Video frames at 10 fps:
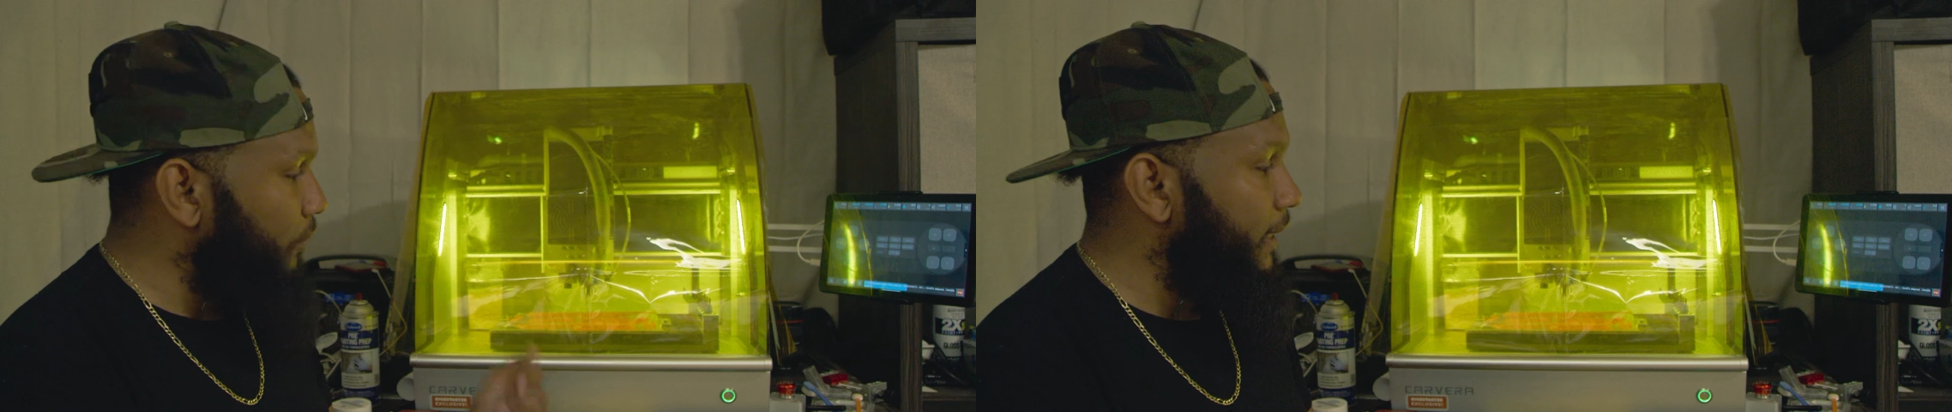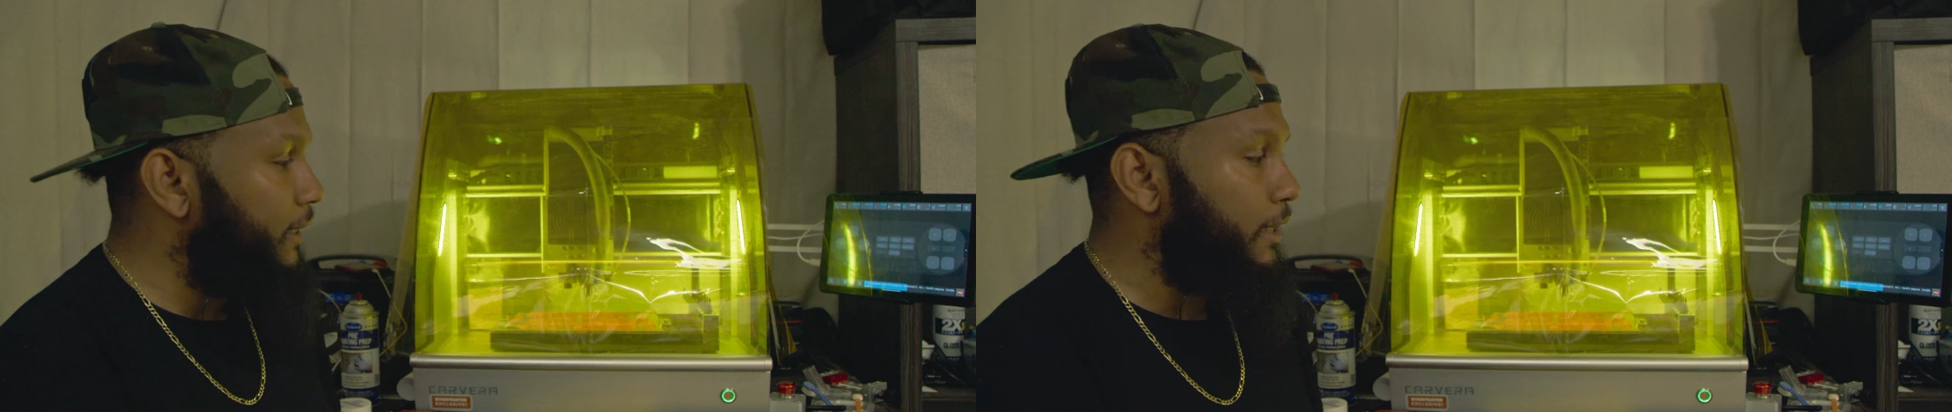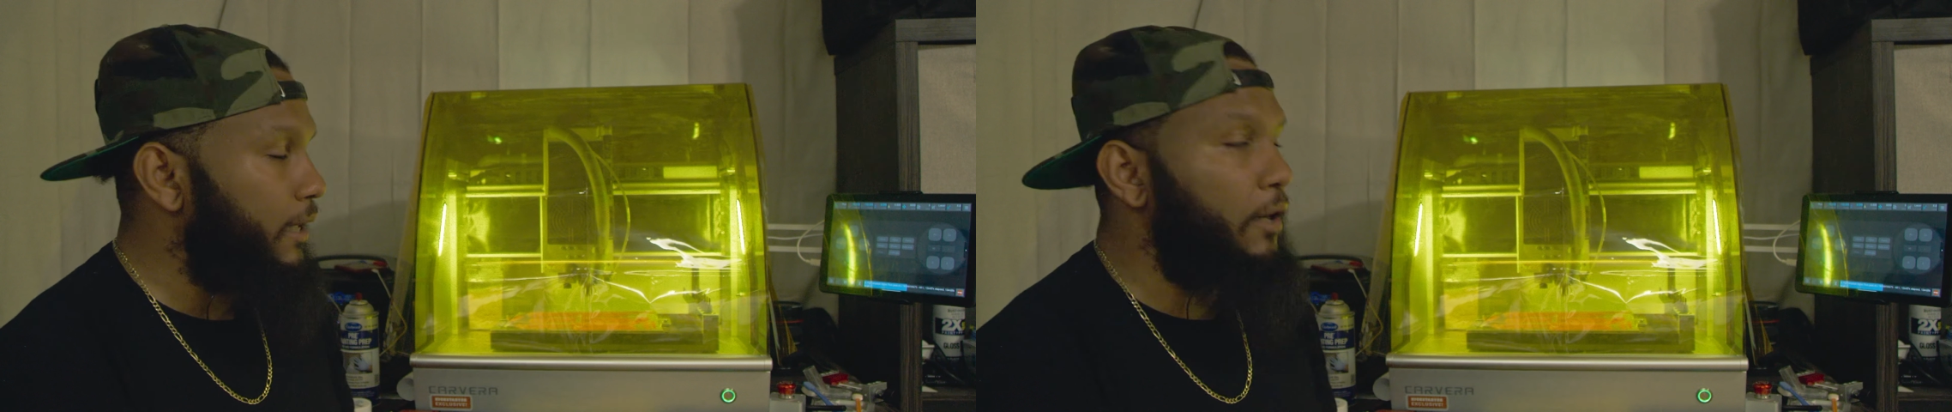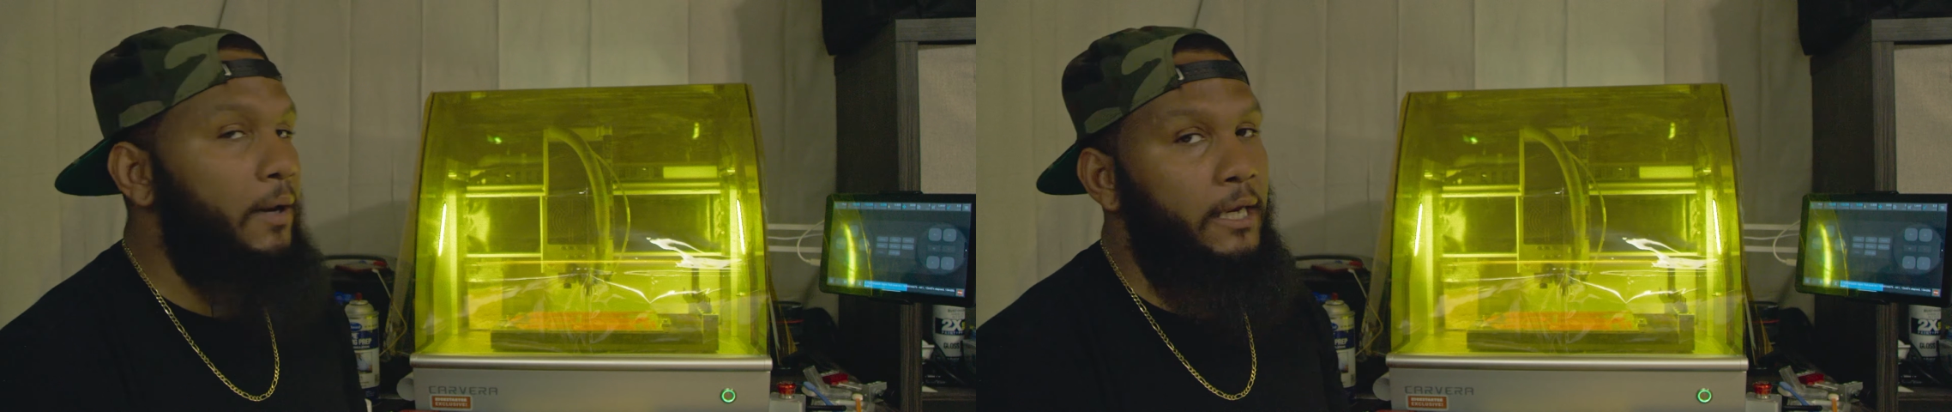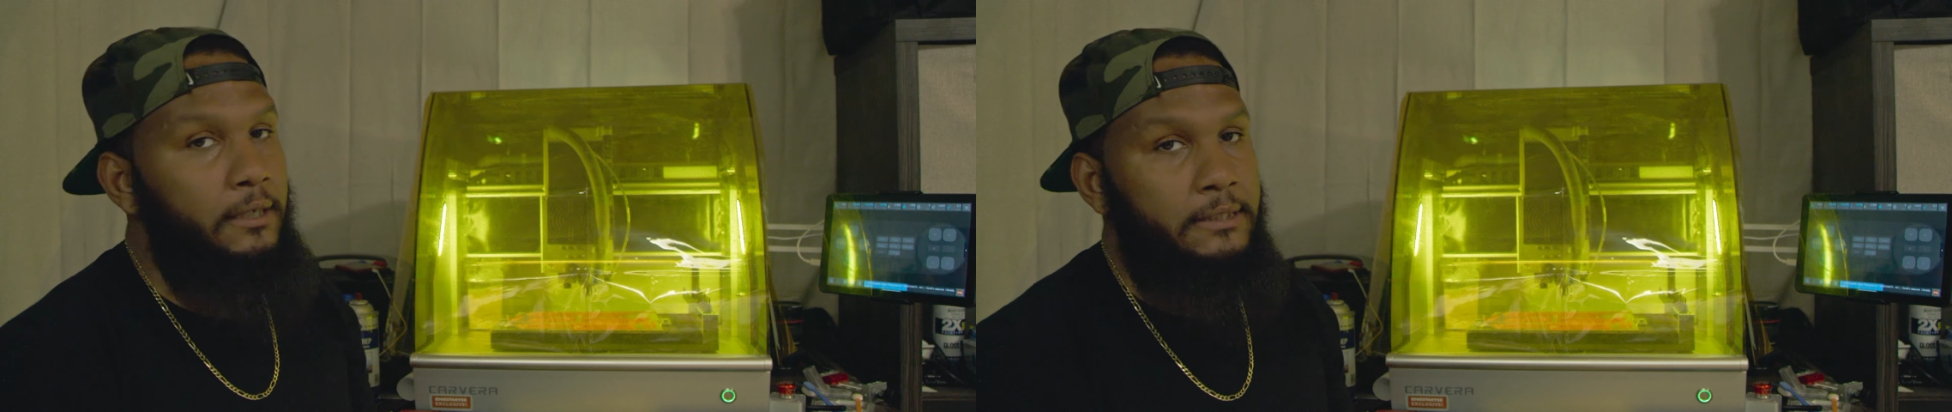ready to
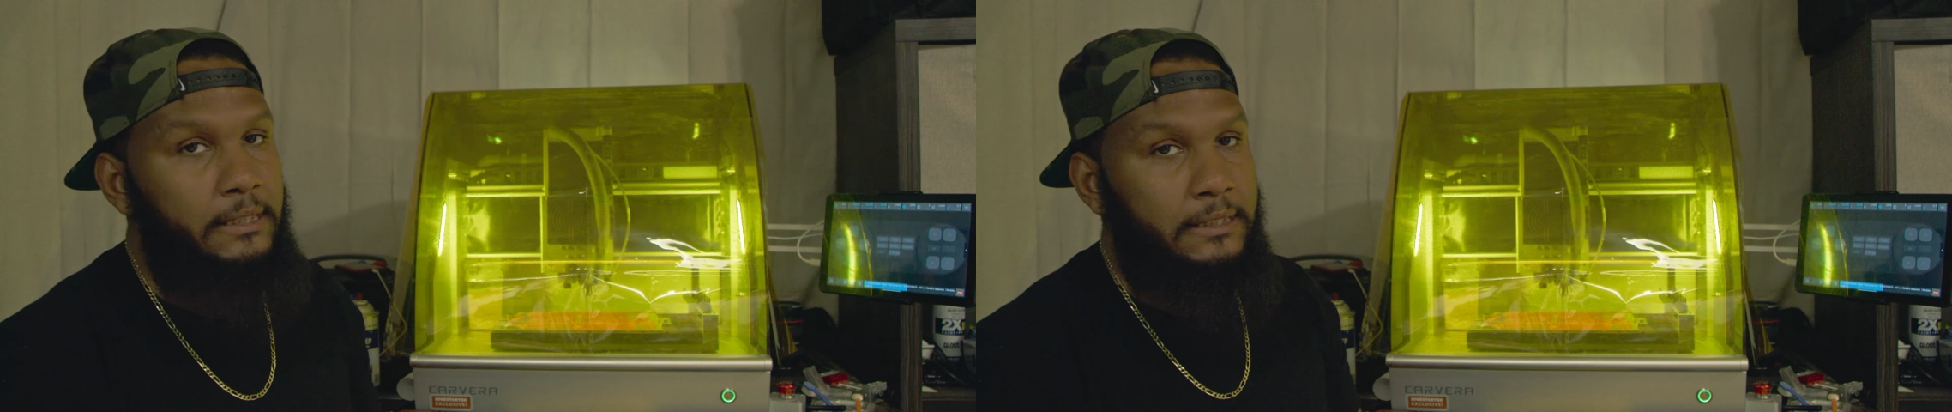go out of this.